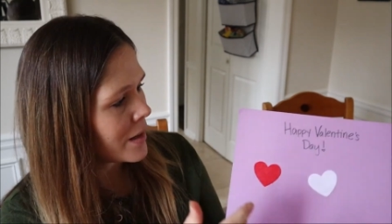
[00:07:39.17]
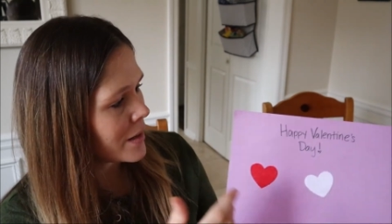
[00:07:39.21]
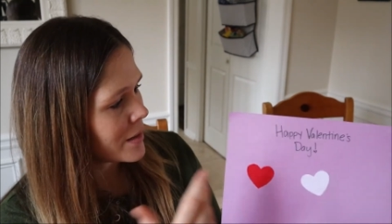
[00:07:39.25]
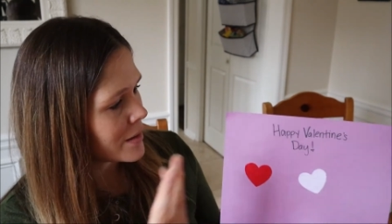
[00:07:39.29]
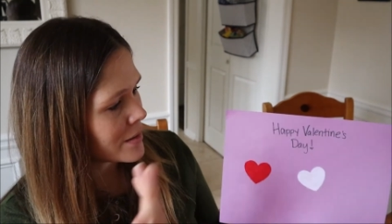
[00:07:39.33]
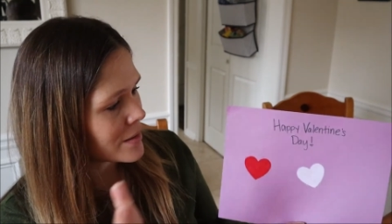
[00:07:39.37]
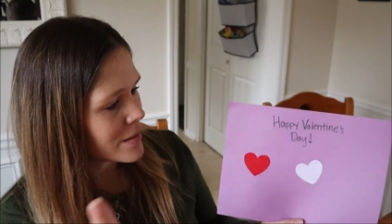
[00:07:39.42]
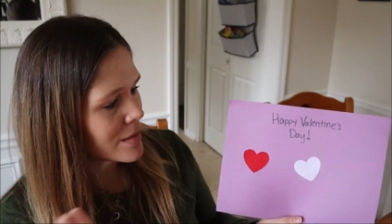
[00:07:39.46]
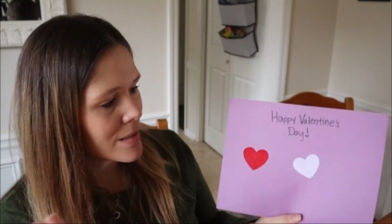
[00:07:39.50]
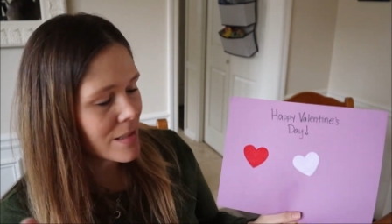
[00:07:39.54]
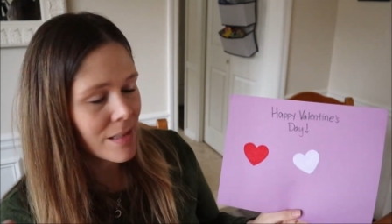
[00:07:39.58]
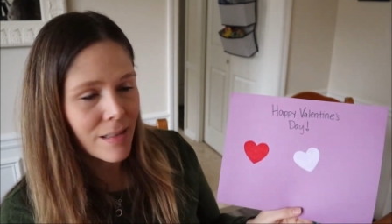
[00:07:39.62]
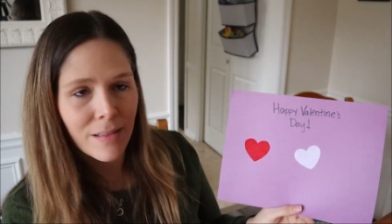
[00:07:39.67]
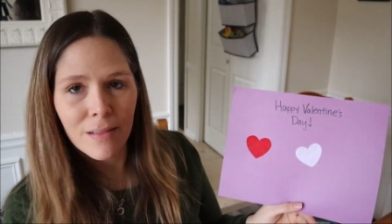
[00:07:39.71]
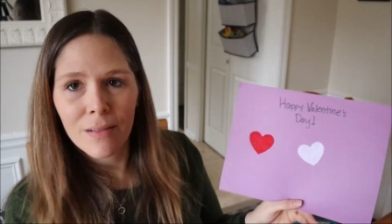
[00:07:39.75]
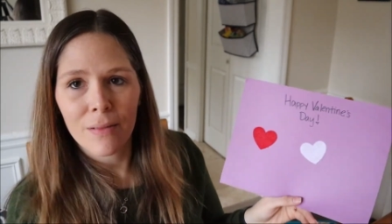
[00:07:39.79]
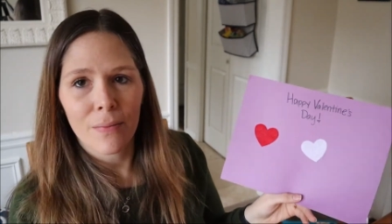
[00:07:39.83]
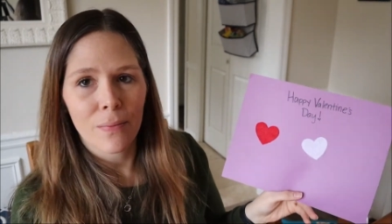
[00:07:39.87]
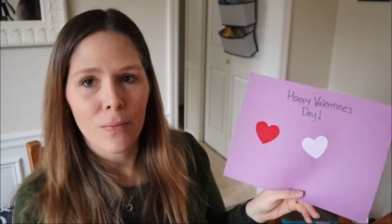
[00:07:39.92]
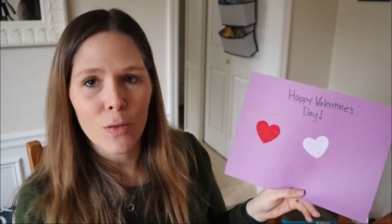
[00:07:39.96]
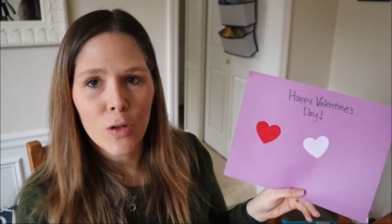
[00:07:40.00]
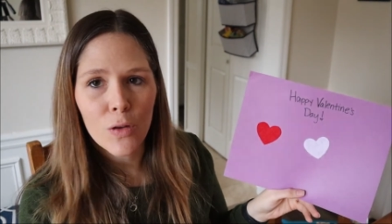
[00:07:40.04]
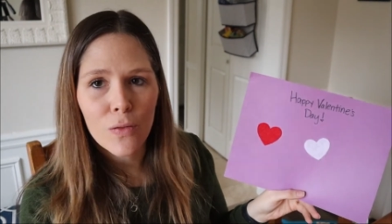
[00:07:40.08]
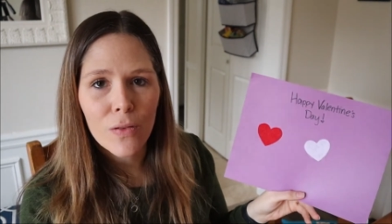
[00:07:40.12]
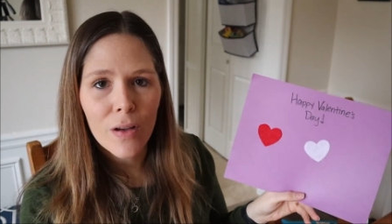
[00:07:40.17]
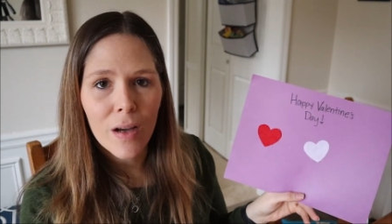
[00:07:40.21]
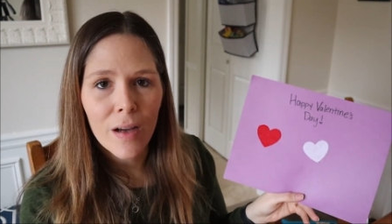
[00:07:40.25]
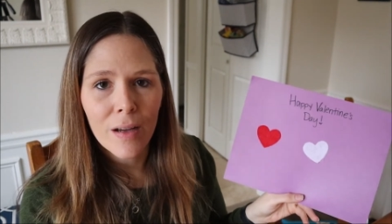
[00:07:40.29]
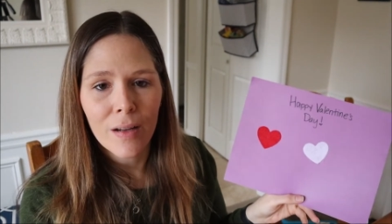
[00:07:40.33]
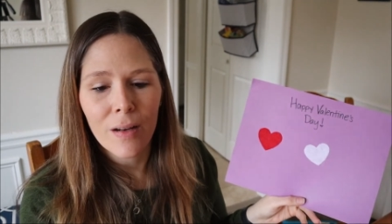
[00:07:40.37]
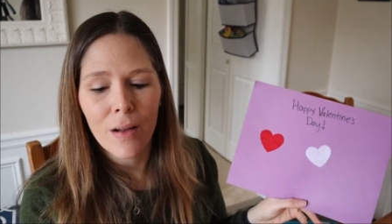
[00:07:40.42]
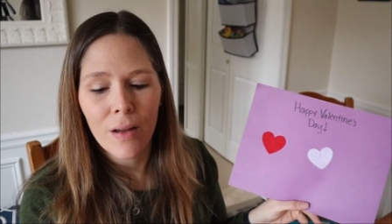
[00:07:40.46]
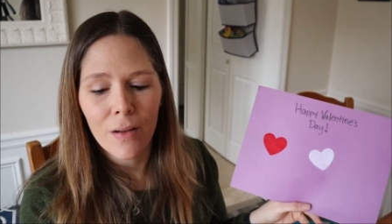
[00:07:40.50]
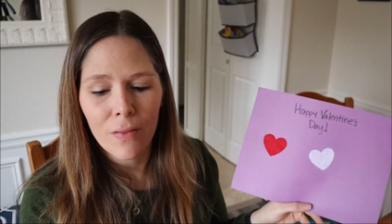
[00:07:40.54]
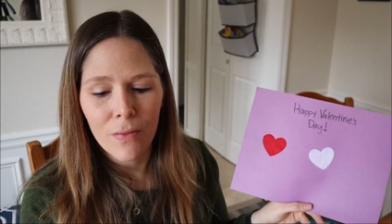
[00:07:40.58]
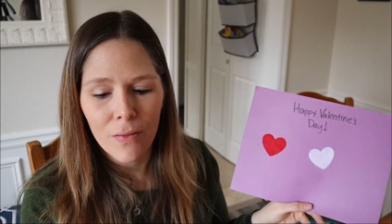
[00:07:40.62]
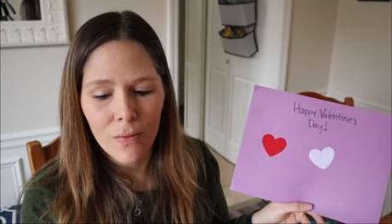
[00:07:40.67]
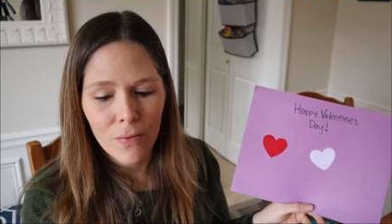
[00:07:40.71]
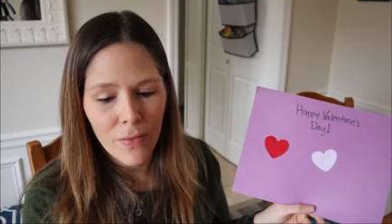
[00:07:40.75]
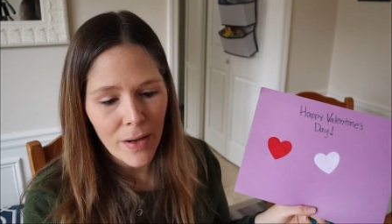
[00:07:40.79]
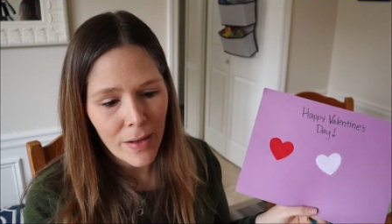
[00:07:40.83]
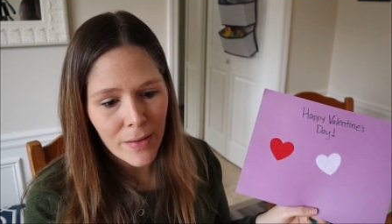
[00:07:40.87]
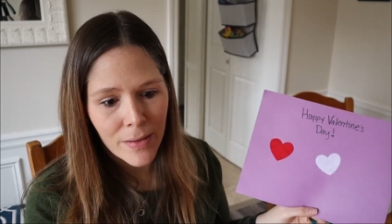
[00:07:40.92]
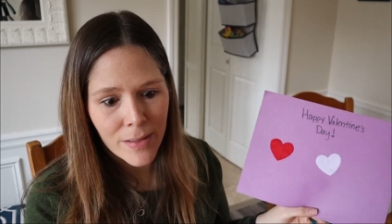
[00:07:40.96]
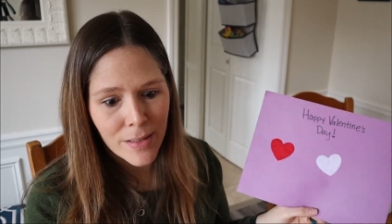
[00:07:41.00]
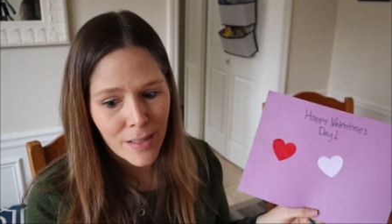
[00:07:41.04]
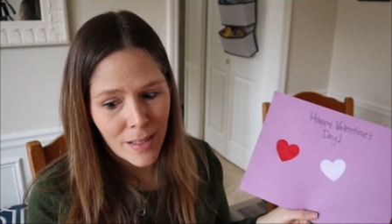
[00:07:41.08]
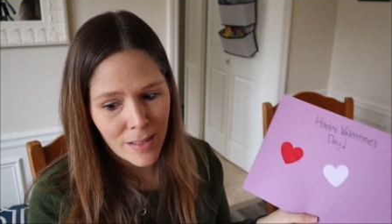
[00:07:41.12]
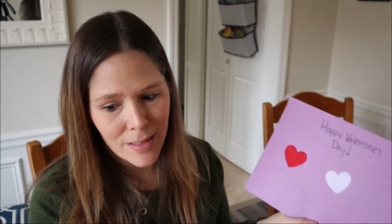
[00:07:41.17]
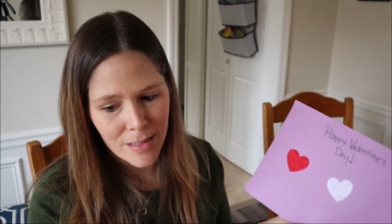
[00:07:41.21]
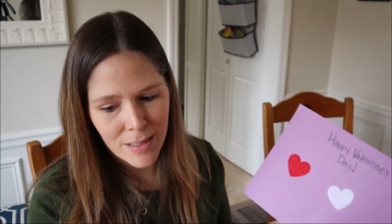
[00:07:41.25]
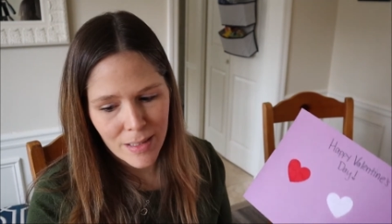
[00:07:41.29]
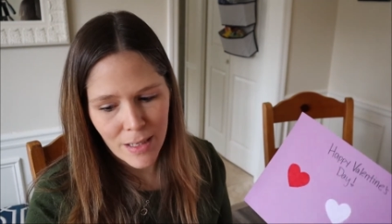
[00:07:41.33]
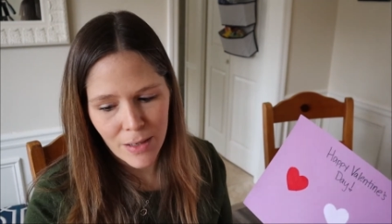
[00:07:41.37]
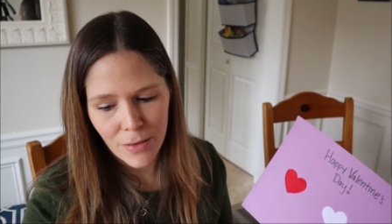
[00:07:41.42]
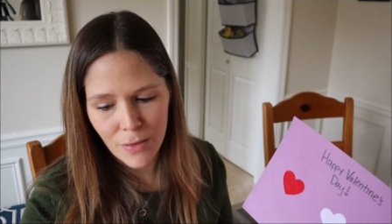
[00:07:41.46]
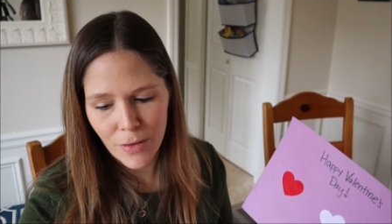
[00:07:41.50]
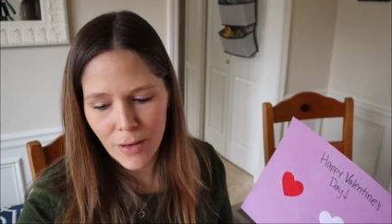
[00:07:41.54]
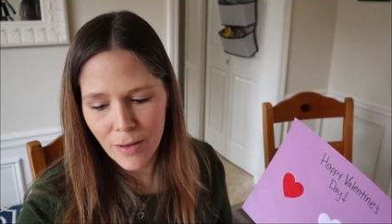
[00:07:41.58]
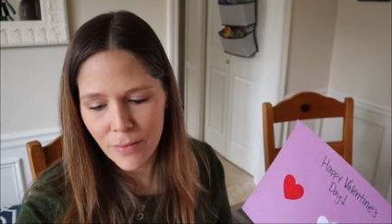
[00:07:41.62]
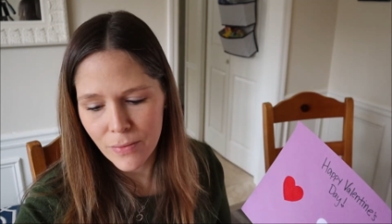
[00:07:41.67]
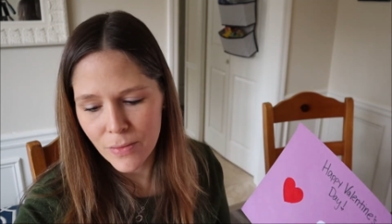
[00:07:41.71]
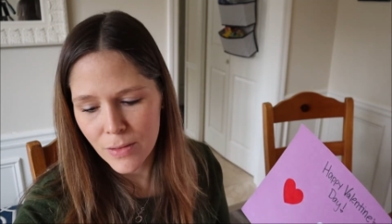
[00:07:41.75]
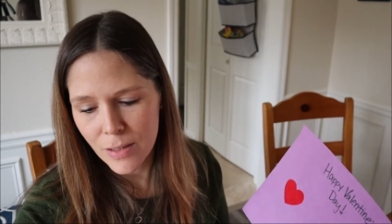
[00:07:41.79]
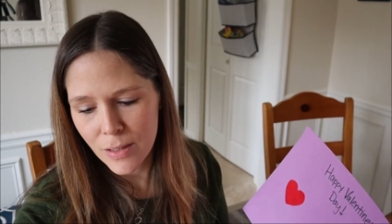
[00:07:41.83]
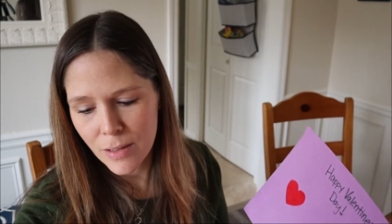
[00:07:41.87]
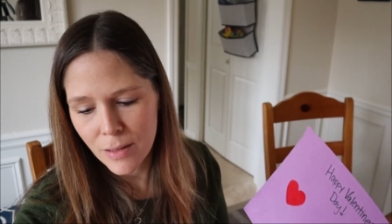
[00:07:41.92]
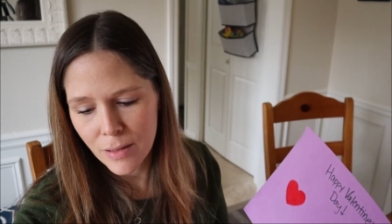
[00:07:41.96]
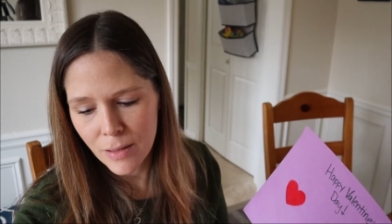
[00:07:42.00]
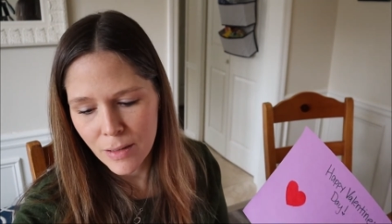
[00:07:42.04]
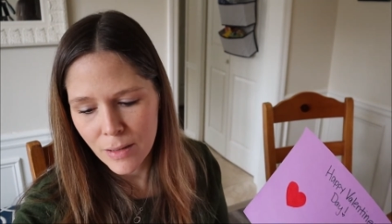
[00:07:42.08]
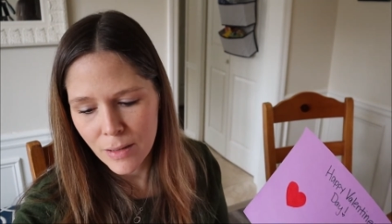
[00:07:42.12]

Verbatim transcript: And you've got a Valentine's Day craft.